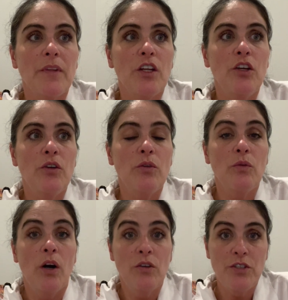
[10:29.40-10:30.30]
you
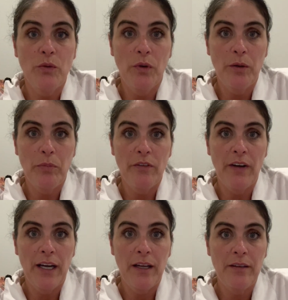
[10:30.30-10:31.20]
also want to
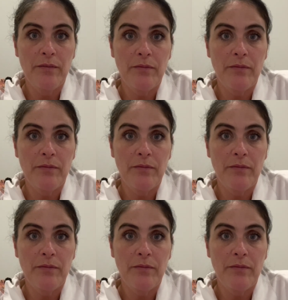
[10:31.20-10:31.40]
provide